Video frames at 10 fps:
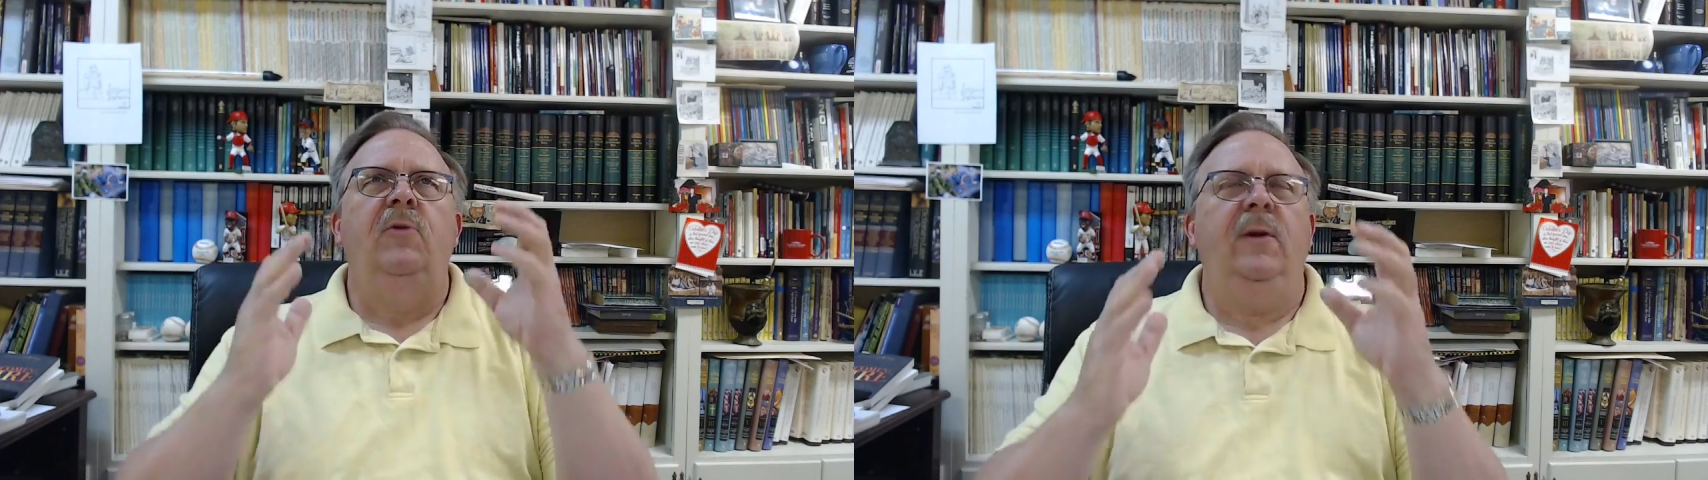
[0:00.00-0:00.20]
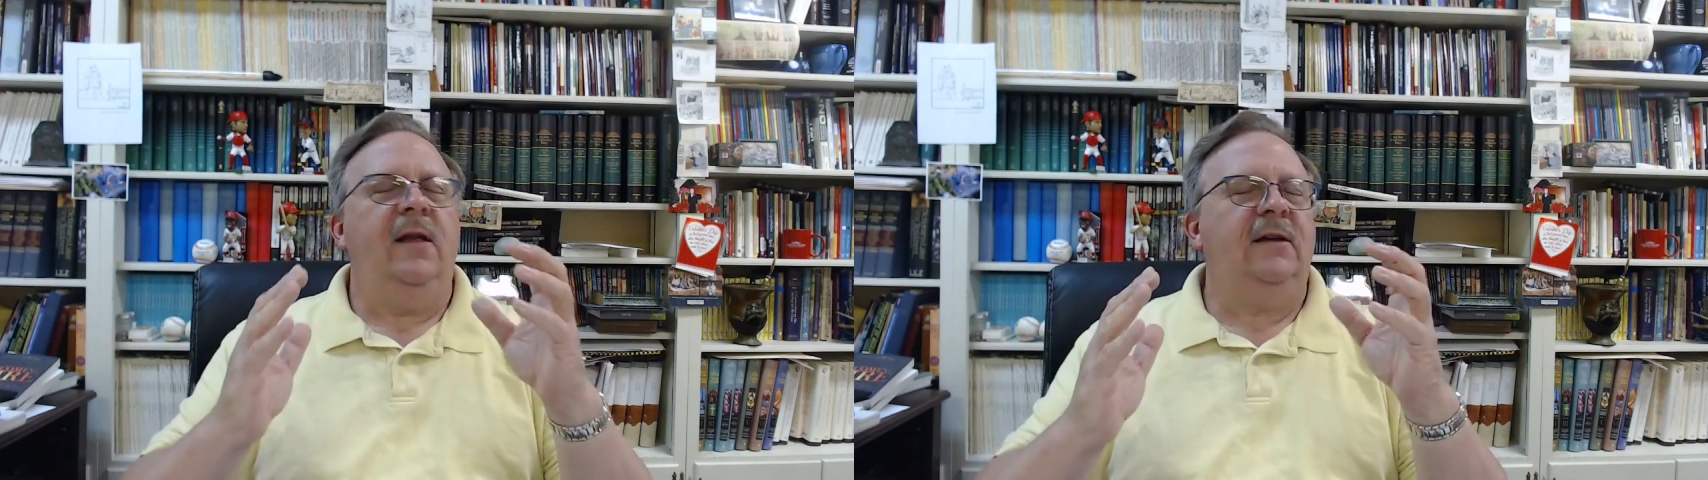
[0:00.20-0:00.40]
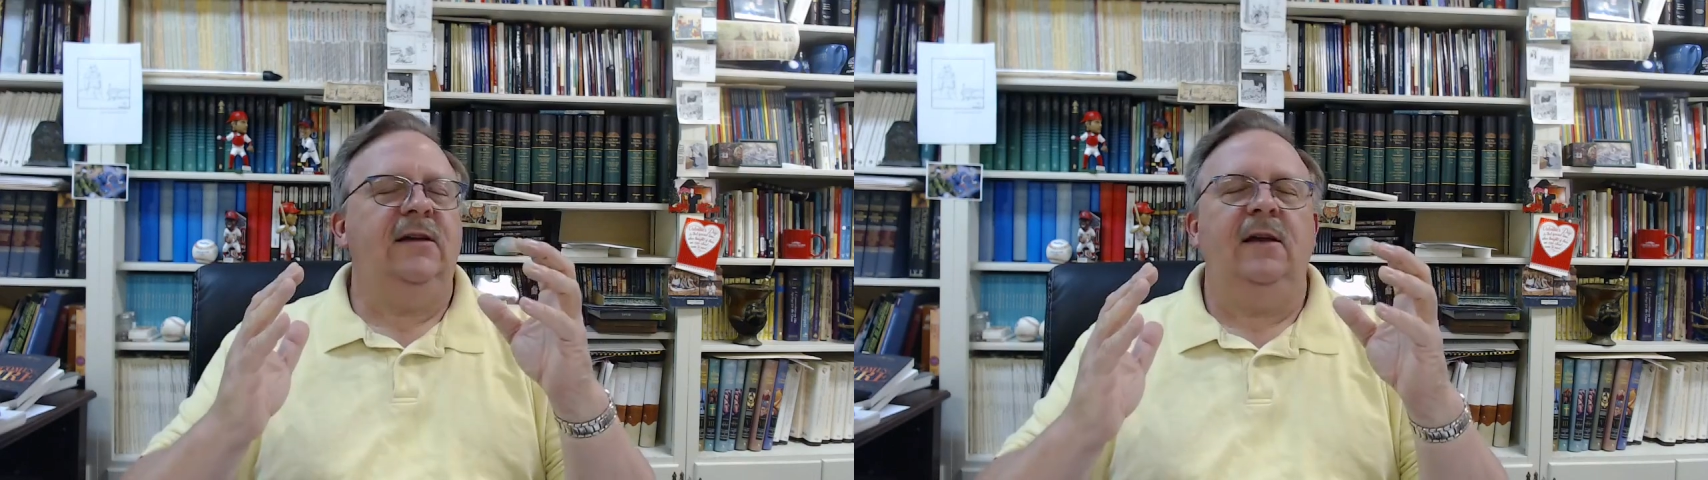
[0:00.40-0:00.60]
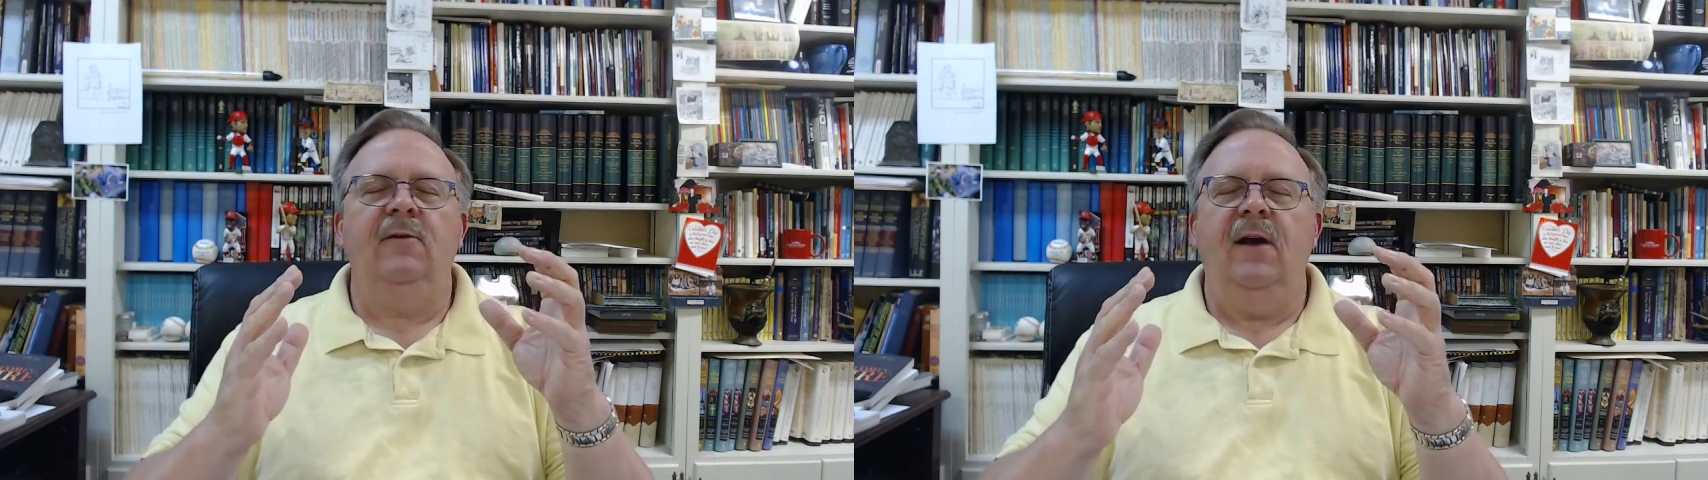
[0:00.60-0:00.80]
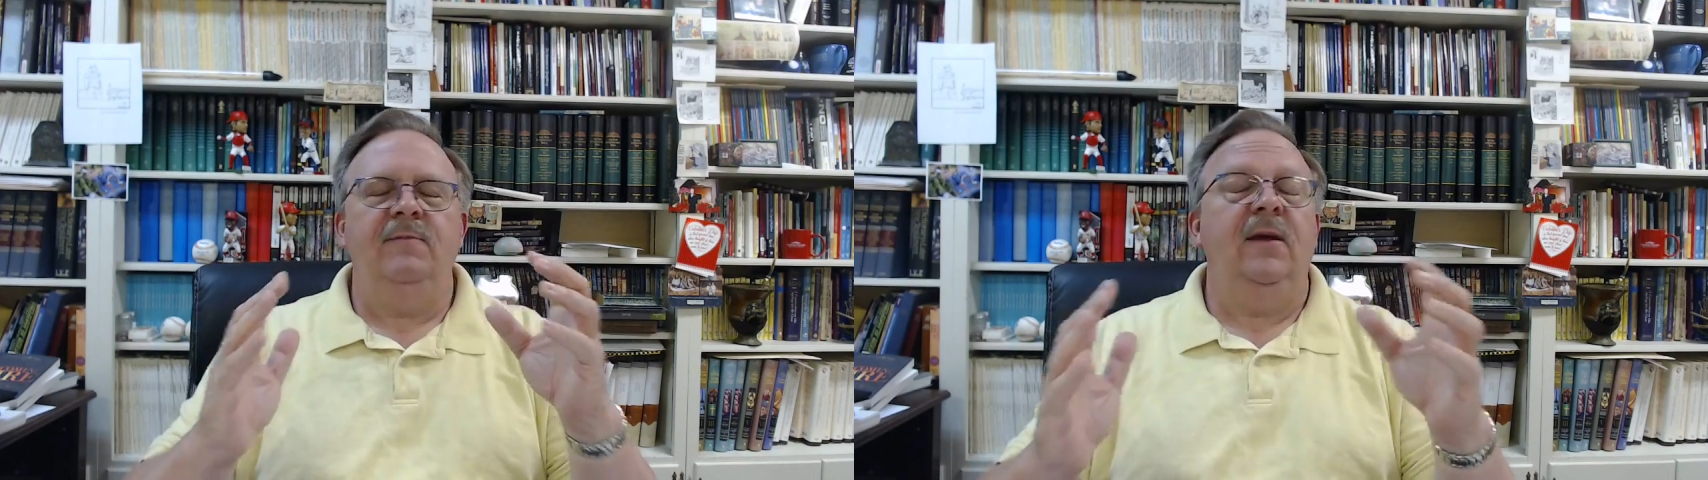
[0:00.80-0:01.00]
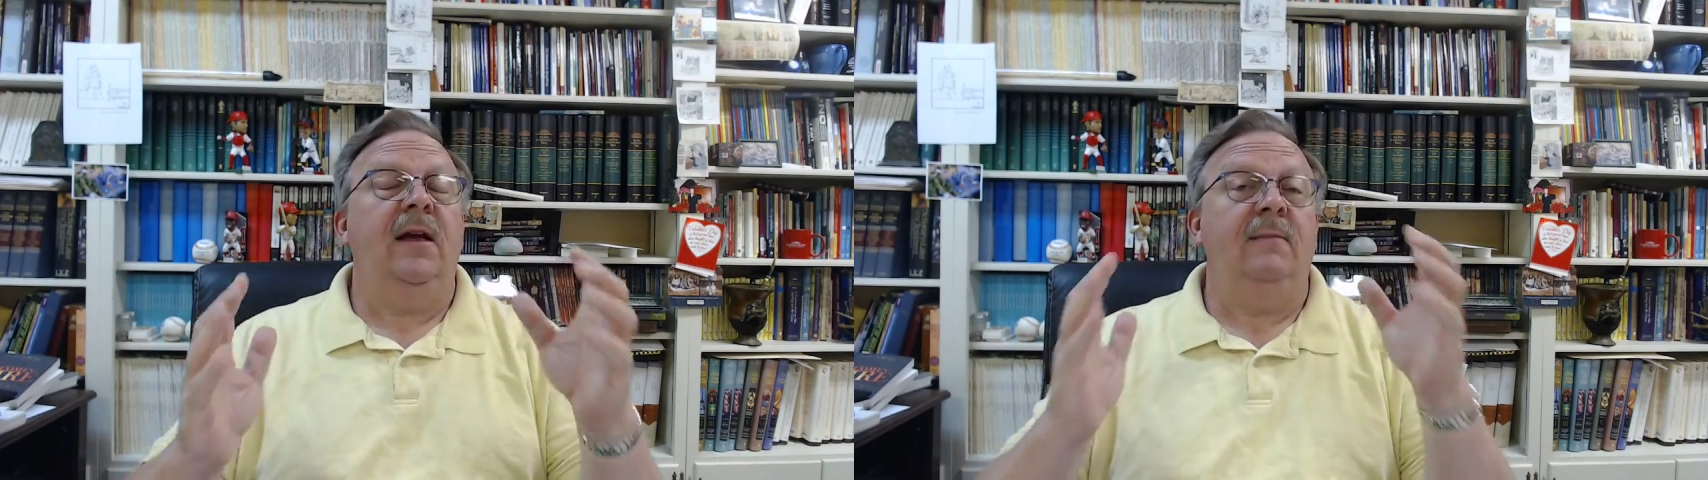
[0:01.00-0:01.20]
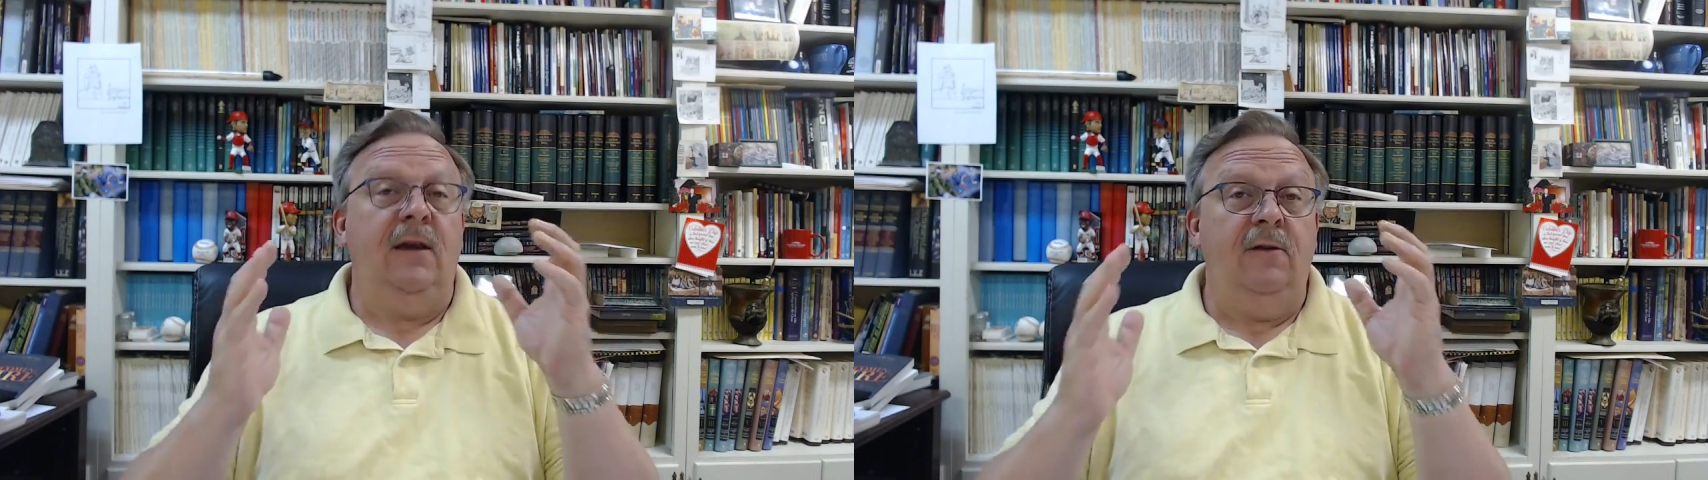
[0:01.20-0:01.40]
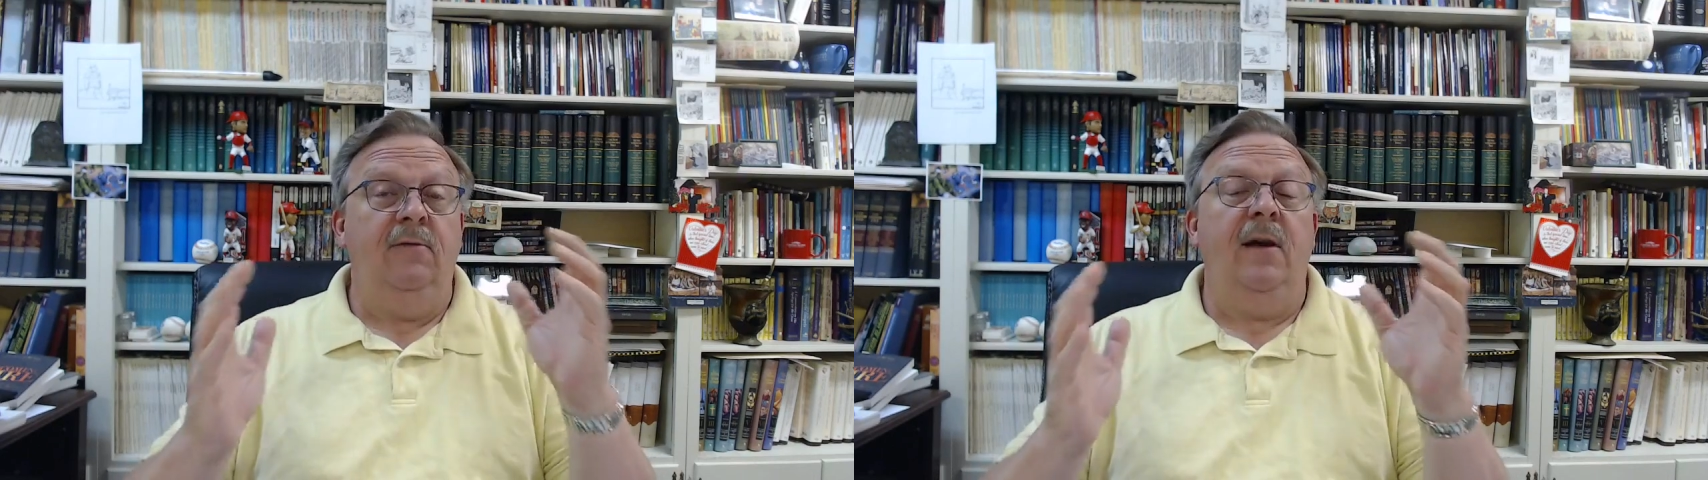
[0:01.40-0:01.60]
and I say great big, I
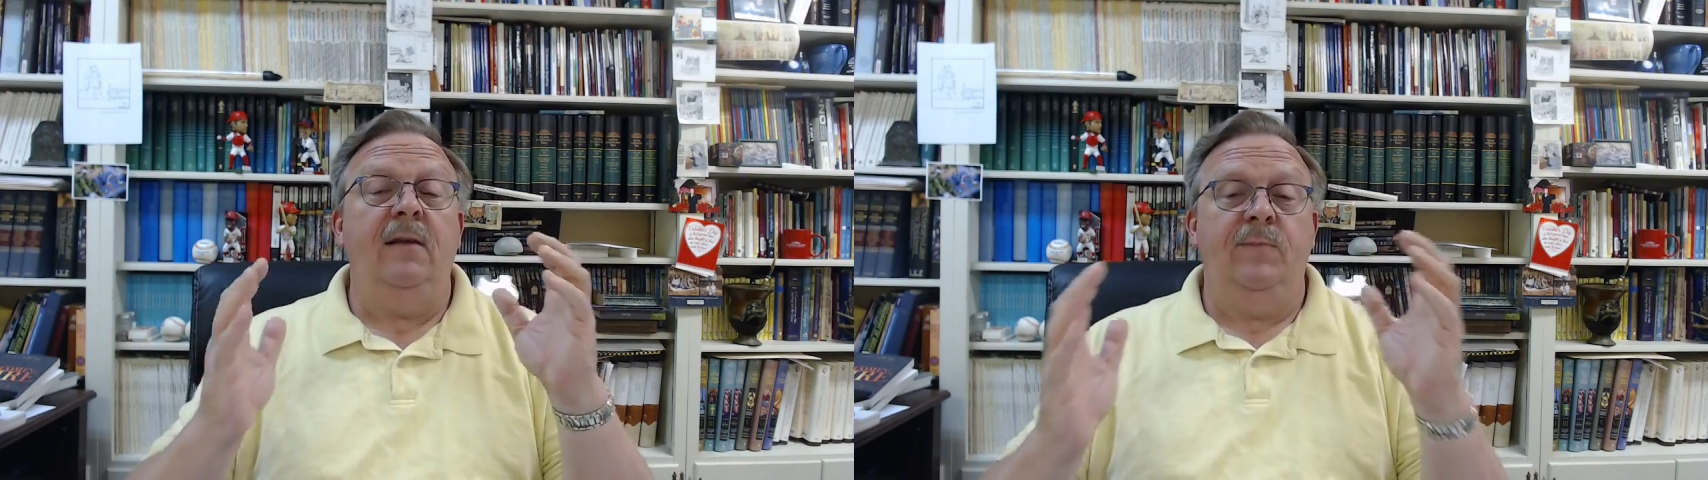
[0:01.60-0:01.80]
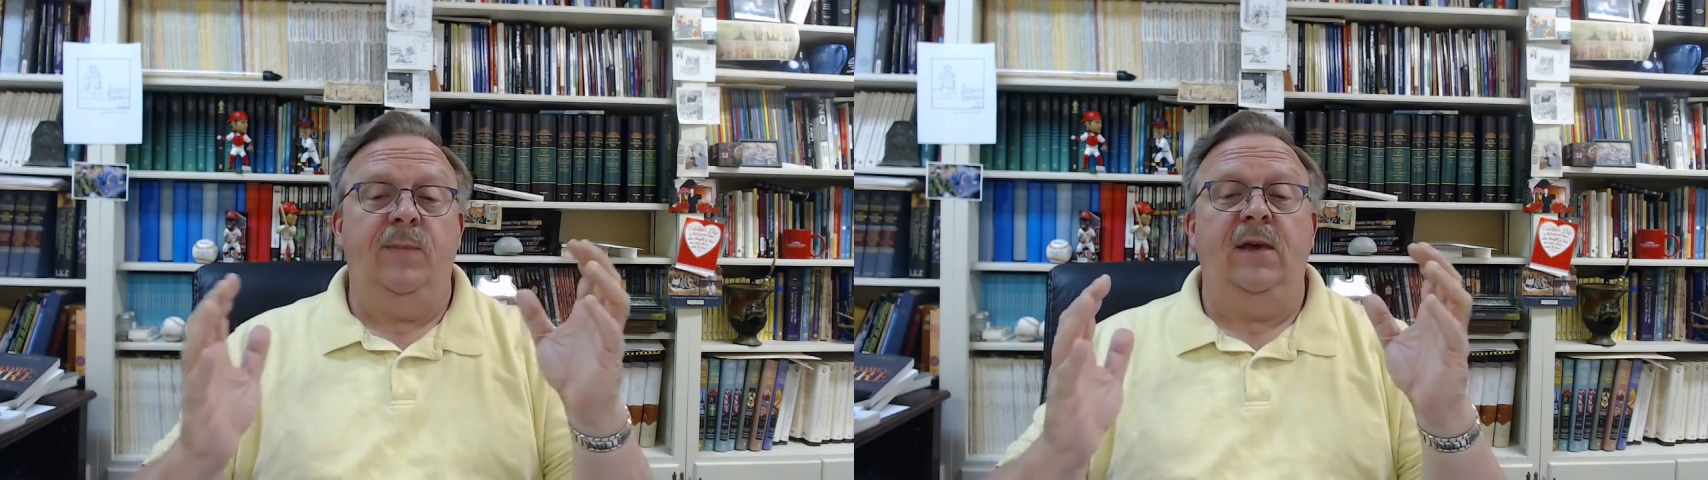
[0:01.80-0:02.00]
mean great